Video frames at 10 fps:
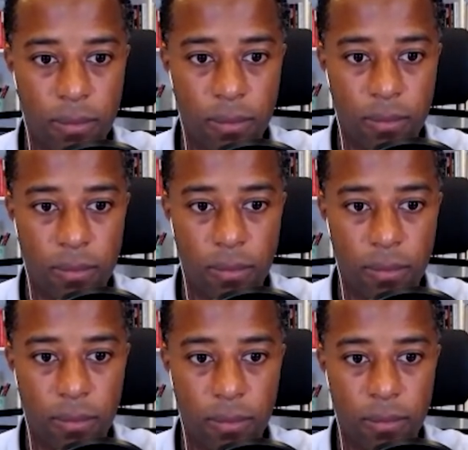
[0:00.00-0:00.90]

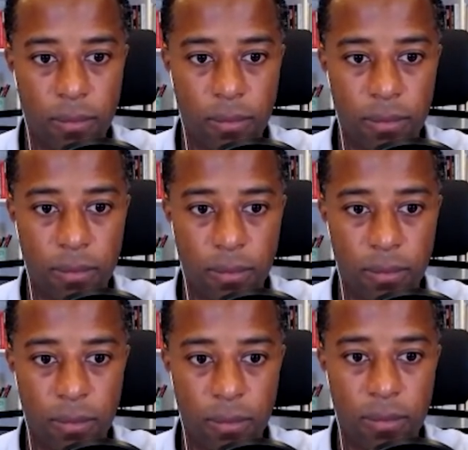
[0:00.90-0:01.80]

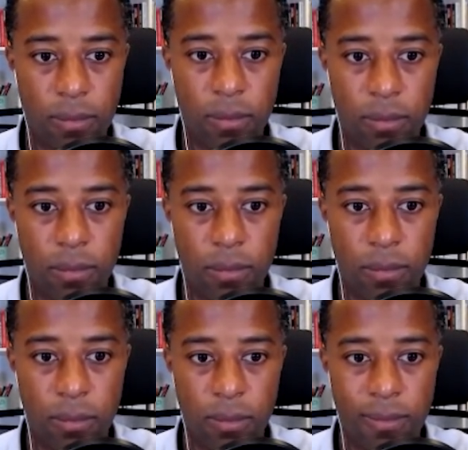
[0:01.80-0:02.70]

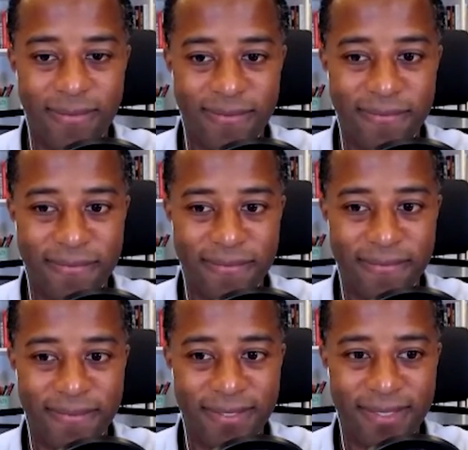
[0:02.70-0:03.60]

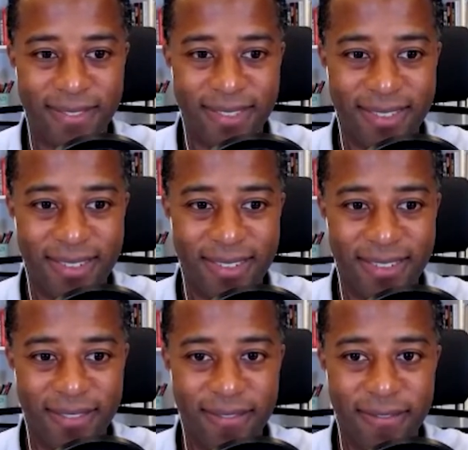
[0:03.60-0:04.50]

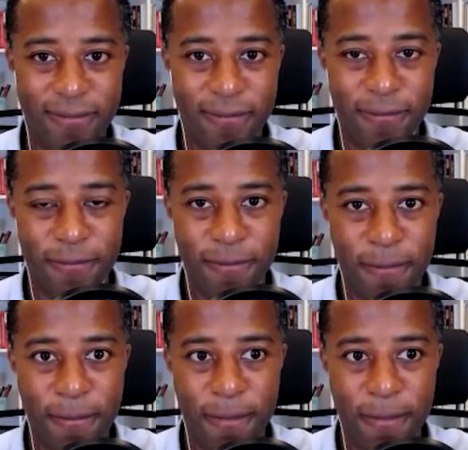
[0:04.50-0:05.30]
(not speaking)